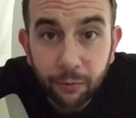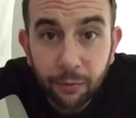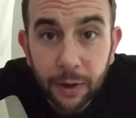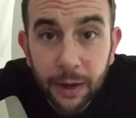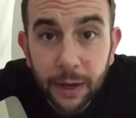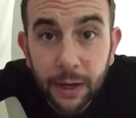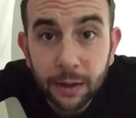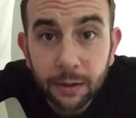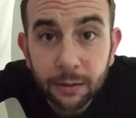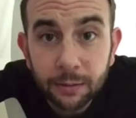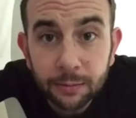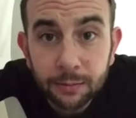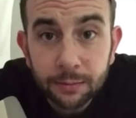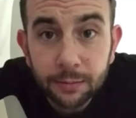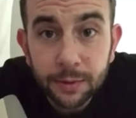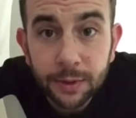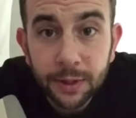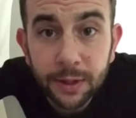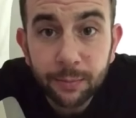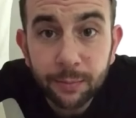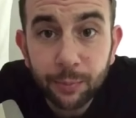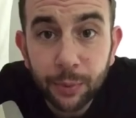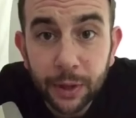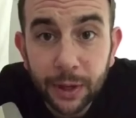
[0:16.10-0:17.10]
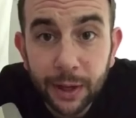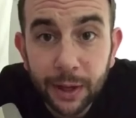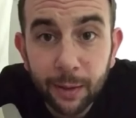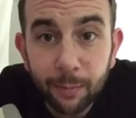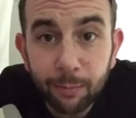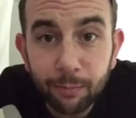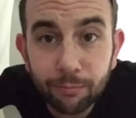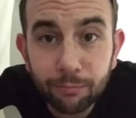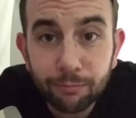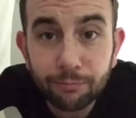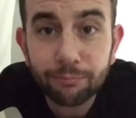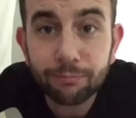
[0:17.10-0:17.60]
ring can pick
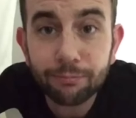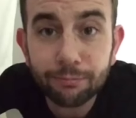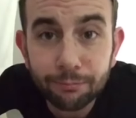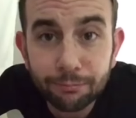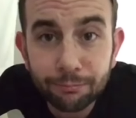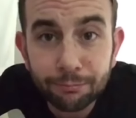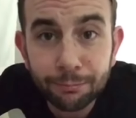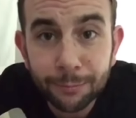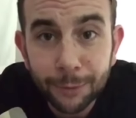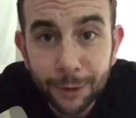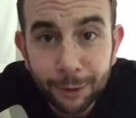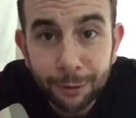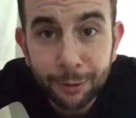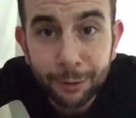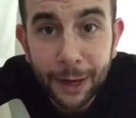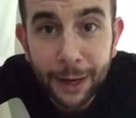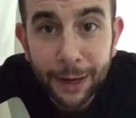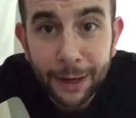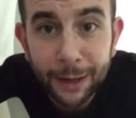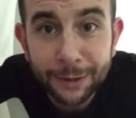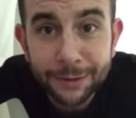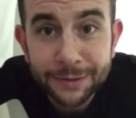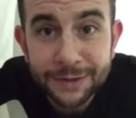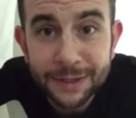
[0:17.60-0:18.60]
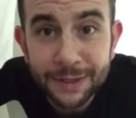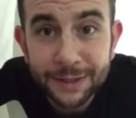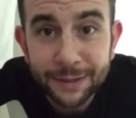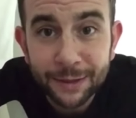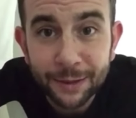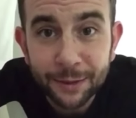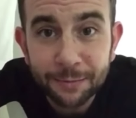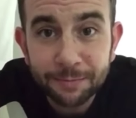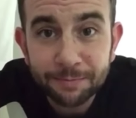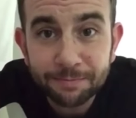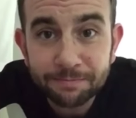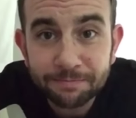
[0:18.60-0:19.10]
up a radio
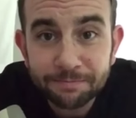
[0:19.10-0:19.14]
signal.